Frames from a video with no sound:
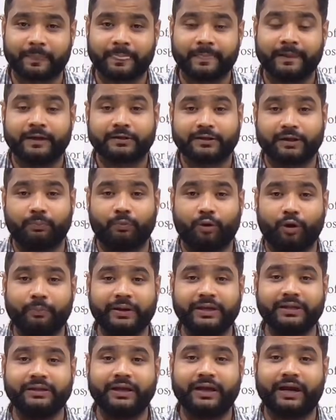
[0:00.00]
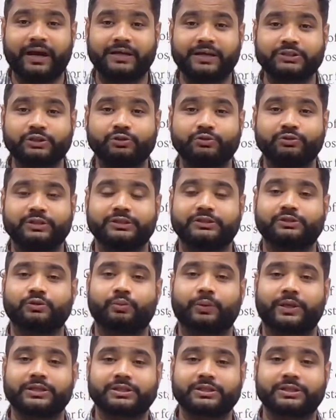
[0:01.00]
The moment they ask you this
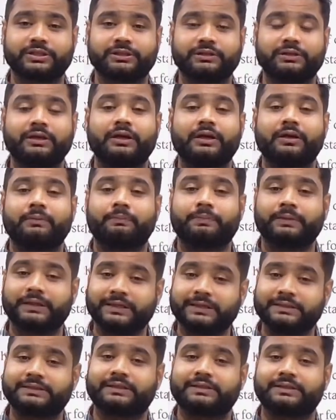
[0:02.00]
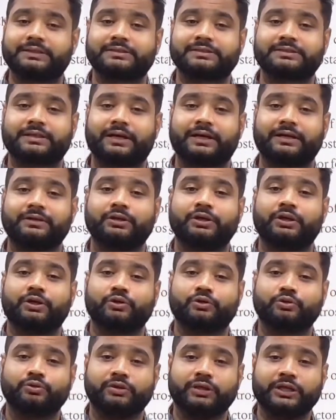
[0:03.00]
question, please understand
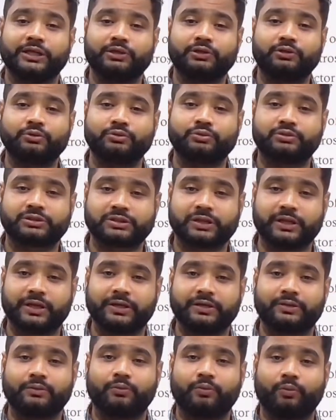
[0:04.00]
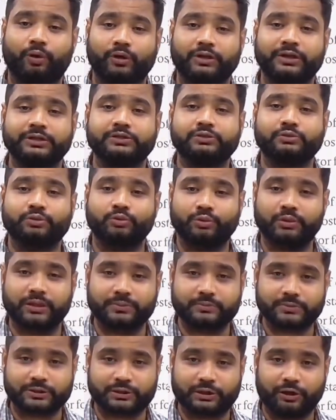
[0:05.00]
you need to state what is
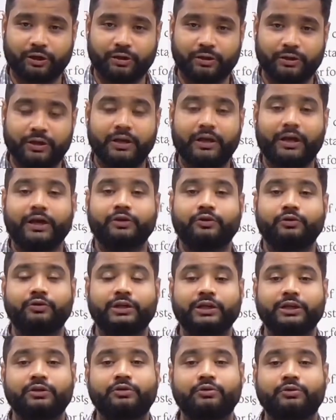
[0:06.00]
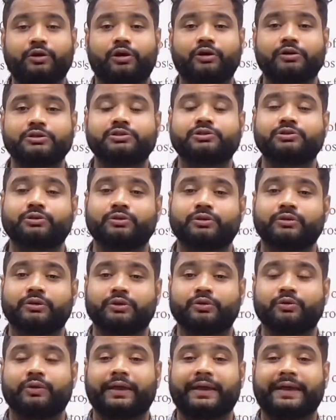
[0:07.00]
Coulomb's law, and you need to also
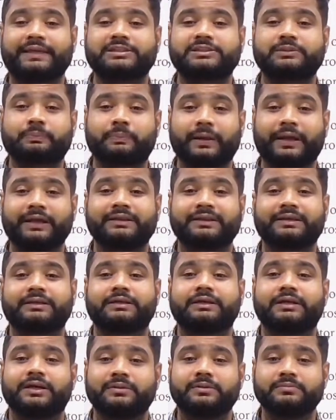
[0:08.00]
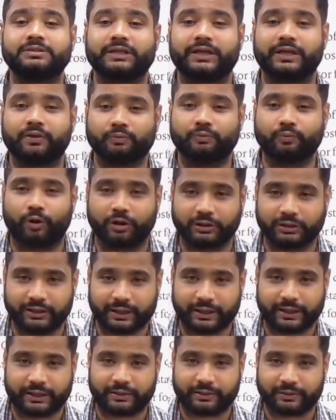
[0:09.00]
explain the terms involved
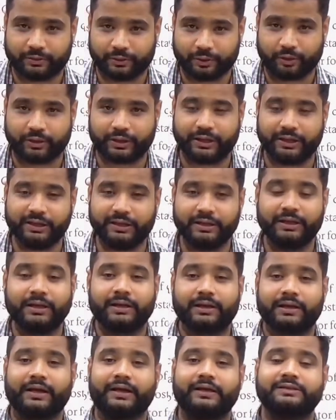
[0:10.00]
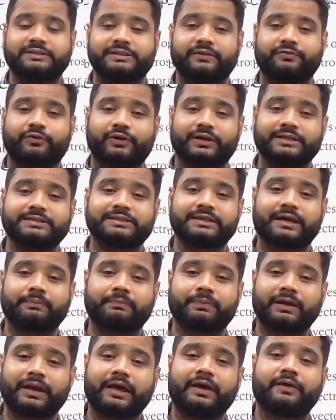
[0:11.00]
there. Okay, like say for
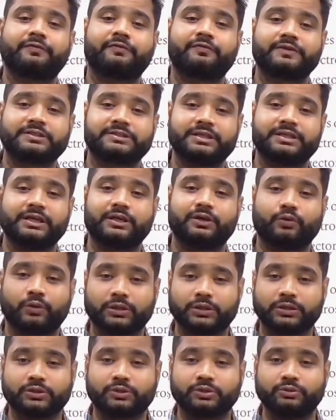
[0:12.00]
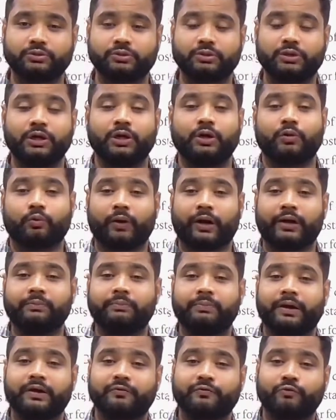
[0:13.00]
example, F is equal to 1
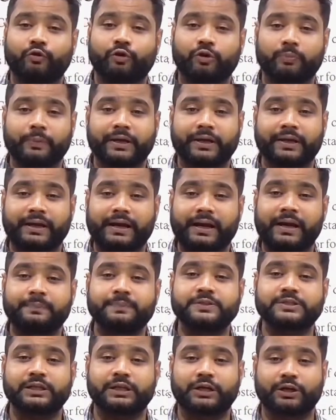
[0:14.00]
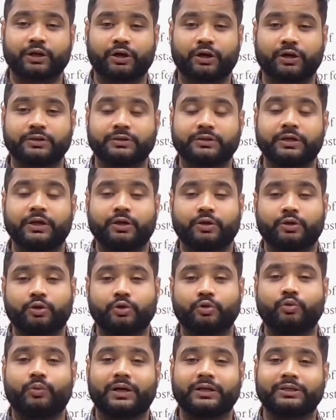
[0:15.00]
by 4 pi epsilon naught
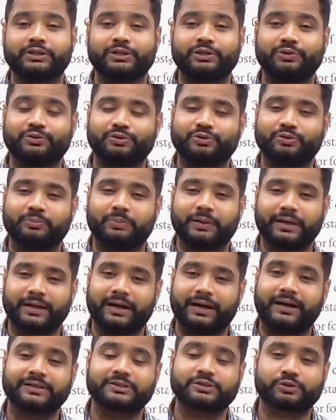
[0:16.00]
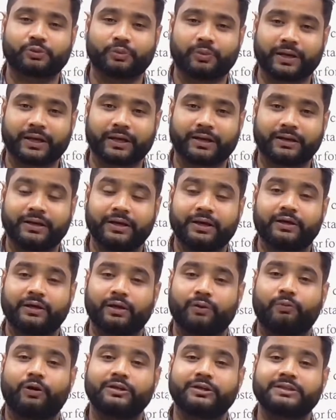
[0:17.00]
Q1 Q2 by R square. Now
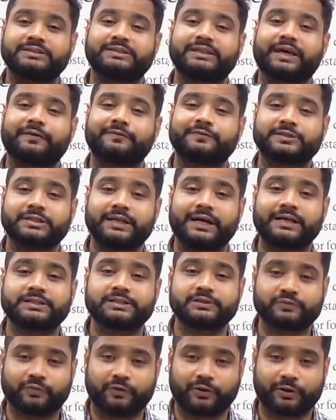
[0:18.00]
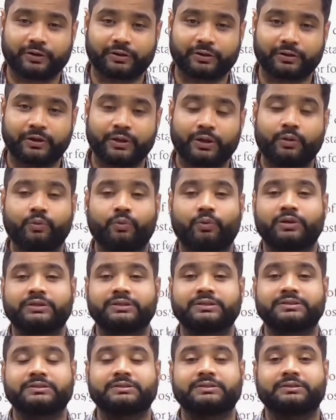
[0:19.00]
what does F stands for? What
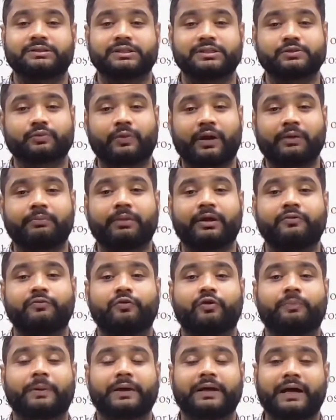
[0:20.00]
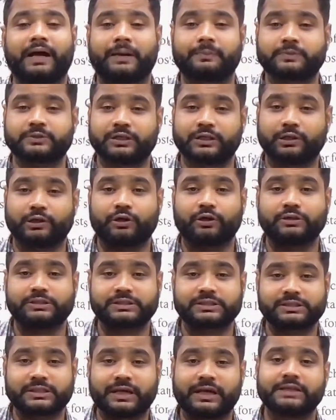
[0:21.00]
does this 1 by 4 pi epsilon naught
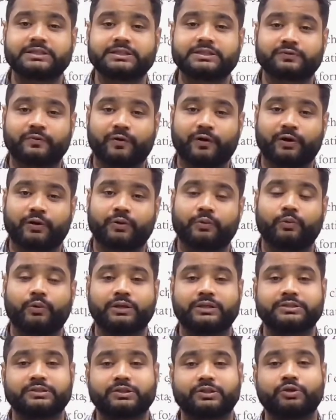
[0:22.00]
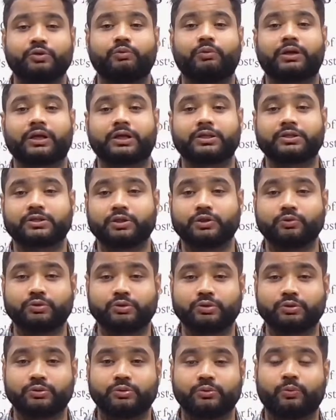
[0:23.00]
stands for? What is Q1 and
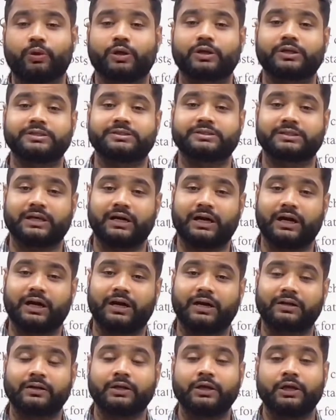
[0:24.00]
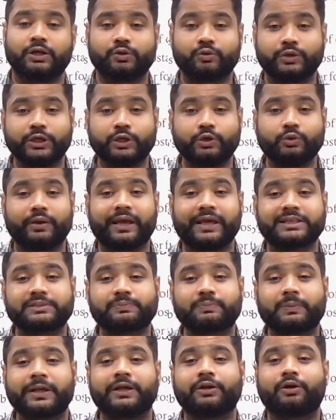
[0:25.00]
Q2? What is R? You need to
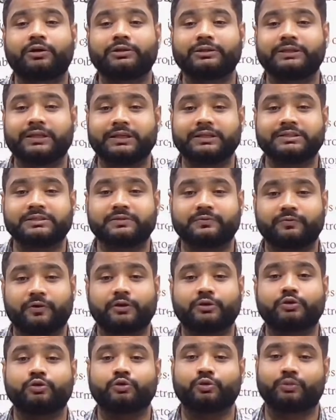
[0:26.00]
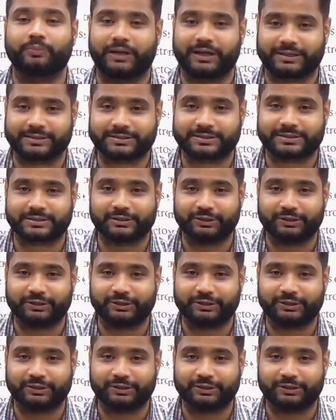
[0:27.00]
explain all these for 2 marks.